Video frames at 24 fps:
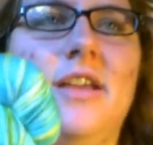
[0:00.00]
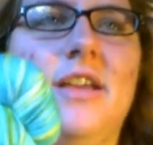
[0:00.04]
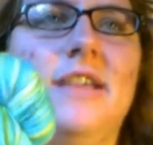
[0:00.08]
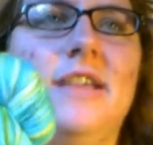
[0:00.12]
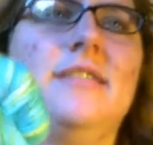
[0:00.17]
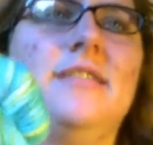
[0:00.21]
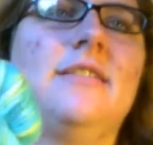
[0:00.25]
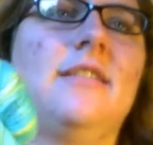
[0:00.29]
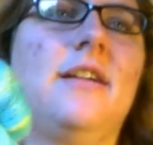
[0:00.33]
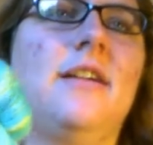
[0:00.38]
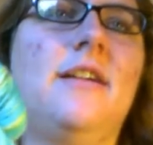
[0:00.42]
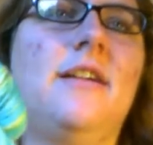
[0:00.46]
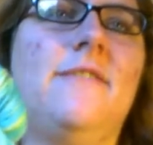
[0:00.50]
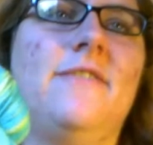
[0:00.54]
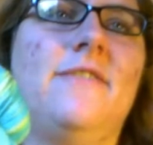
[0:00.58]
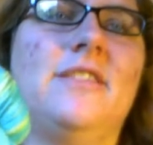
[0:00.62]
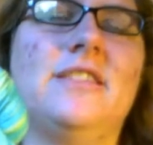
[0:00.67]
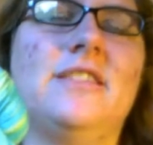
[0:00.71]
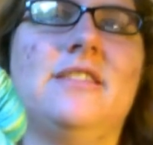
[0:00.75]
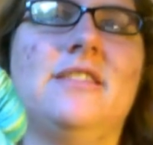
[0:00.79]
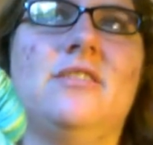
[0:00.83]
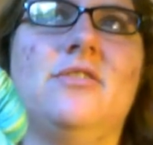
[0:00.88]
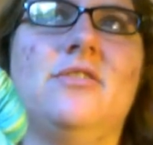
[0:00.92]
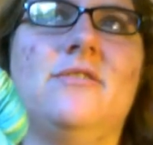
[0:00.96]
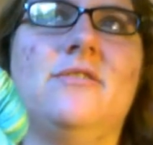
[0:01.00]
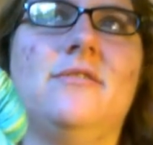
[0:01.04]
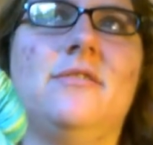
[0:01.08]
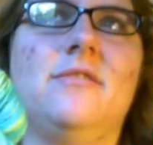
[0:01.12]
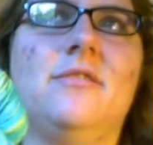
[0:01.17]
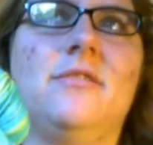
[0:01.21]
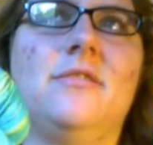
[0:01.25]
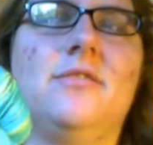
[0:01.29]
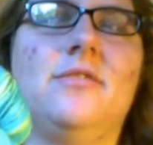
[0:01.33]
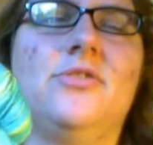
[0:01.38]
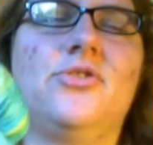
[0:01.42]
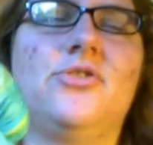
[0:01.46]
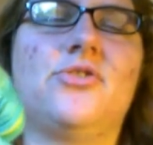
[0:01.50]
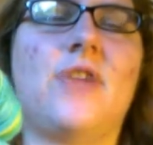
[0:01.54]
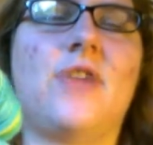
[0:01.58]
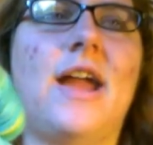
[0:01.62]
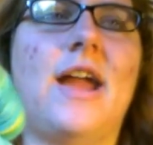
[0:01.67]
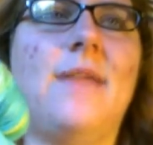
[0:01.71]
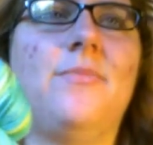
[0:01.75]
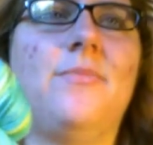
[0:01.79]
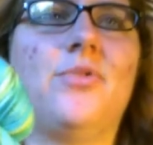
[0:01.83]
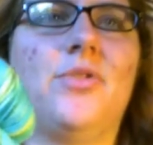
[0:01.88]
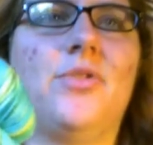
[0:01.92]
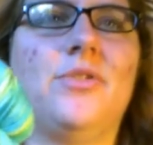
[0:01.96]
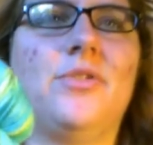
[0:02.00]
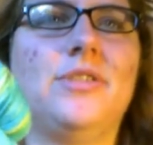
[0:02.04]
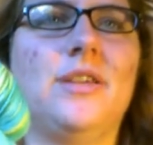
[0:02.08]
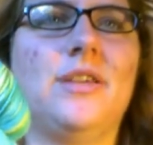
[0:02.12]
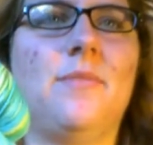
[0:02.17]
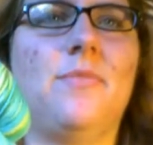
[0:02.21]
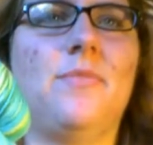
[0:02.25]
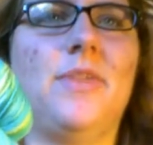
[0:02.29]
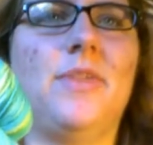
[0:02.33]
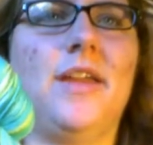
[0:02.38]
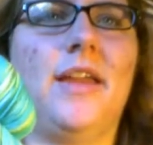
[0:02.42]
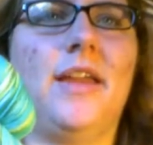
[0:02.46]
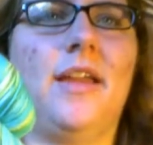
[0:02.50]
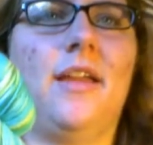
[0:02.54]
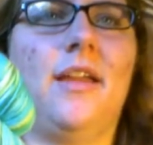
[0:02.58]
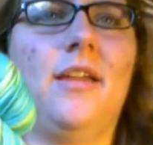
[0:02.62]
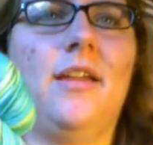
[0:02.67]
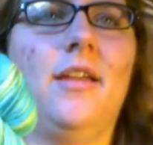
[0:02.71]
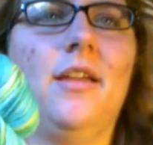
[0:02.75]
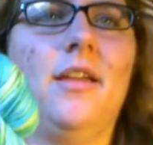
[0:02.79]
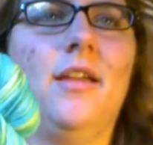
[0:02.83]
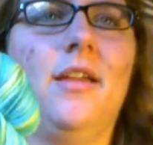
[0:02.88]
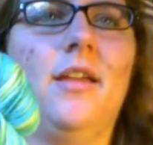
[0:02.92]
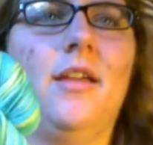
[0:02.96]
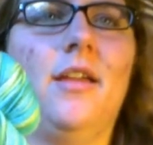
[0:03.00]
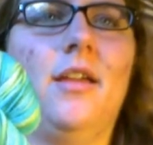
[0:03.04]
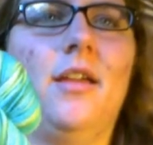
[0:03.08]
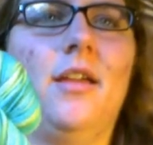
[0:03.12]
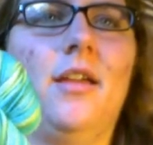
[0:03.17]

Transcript: to this if it's striped or something